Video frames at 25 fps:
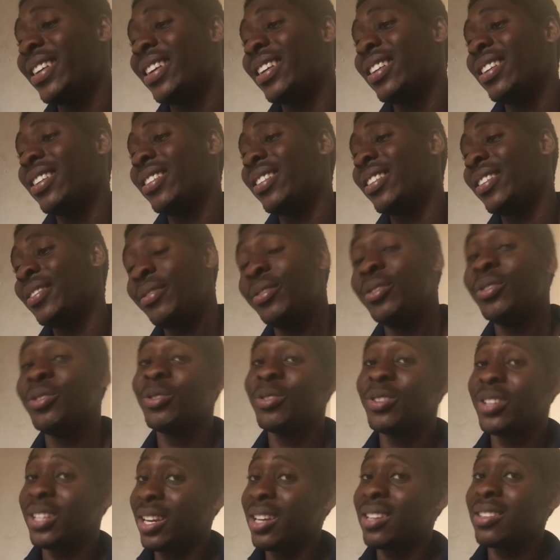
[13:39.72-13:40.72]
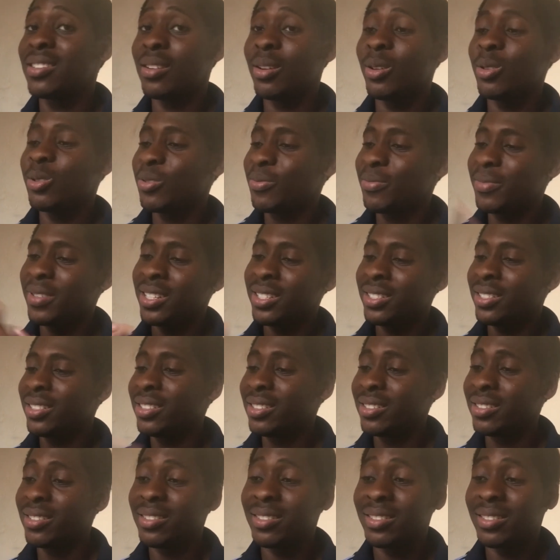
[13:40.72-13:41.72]
even though he has a lot of money,
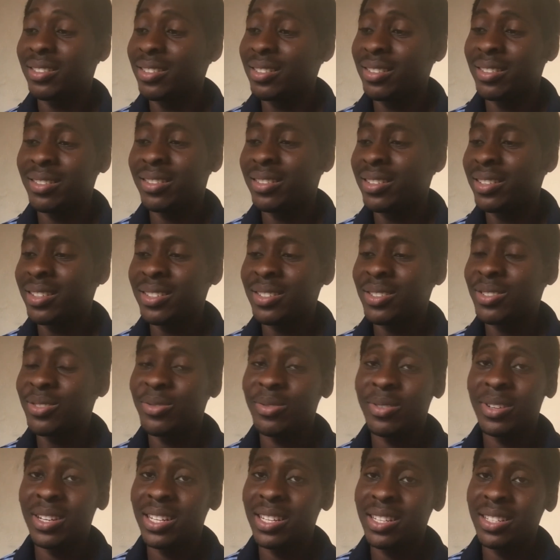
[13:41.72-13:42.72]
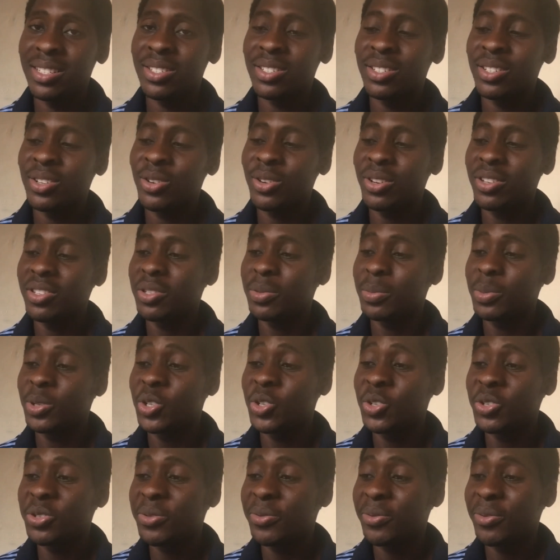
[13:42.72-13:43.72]
this really isn't going to be
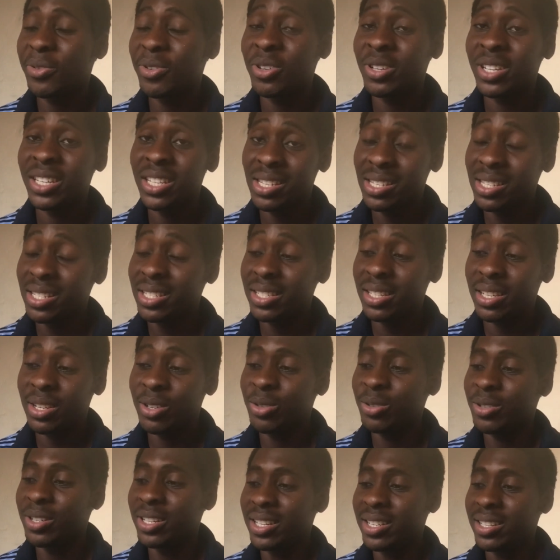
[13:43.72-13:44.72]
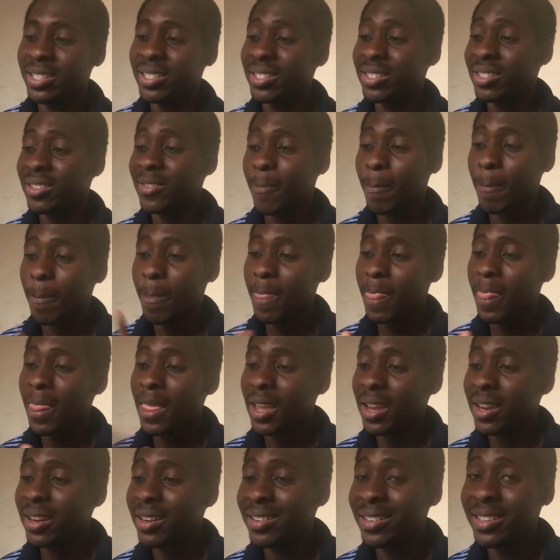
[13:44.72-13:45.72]
good for his shareholders.
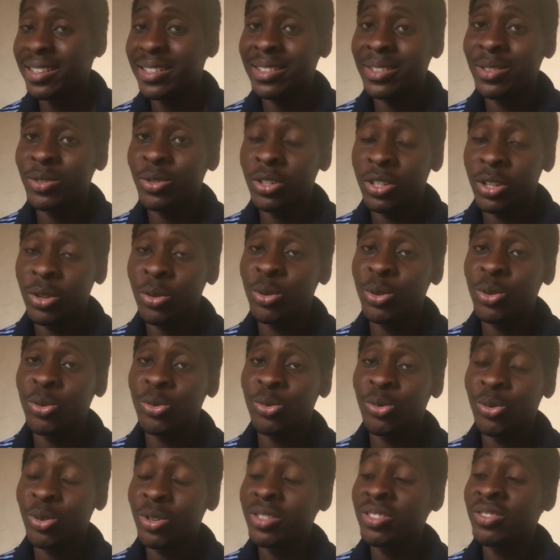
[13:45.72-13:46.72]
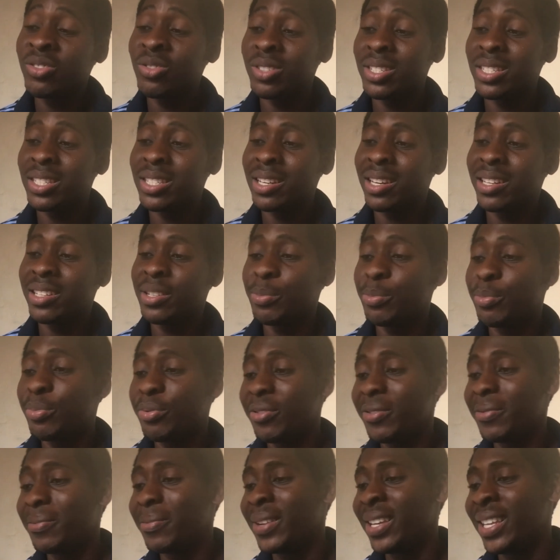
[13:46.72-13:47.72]
They would want to see an
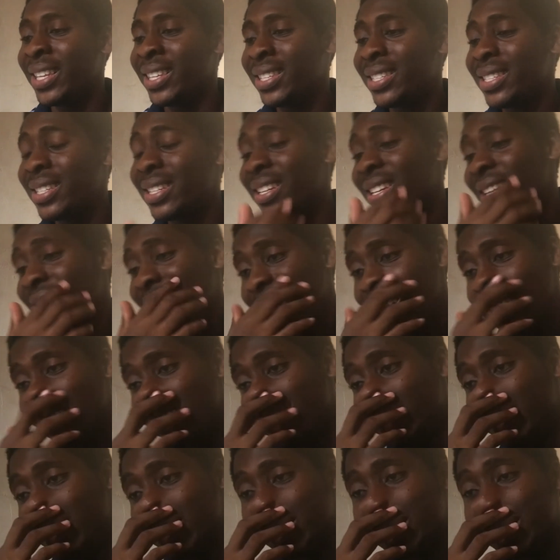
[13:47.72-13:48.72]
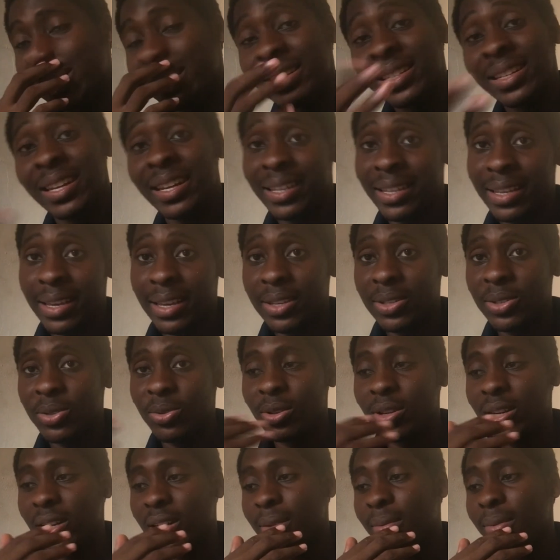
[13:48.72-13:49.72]
improvement in the years to
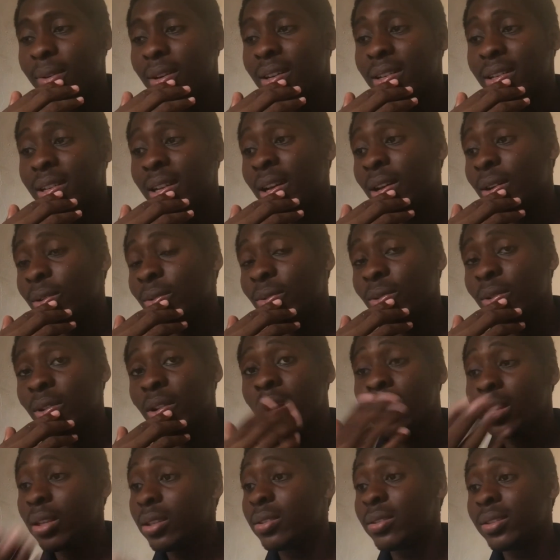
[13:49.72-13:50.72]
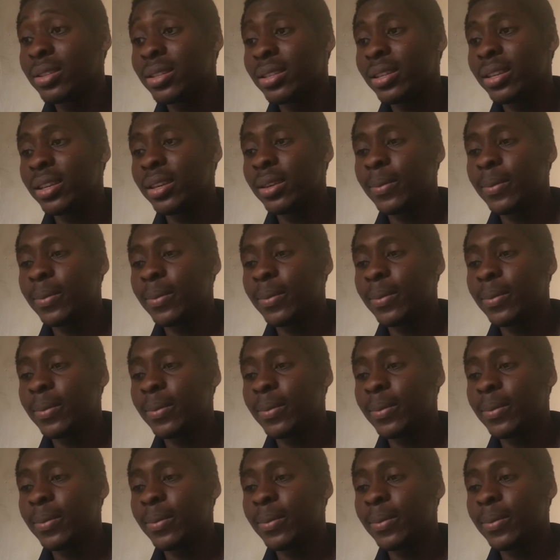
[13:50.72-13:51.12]
come. Now, got to say,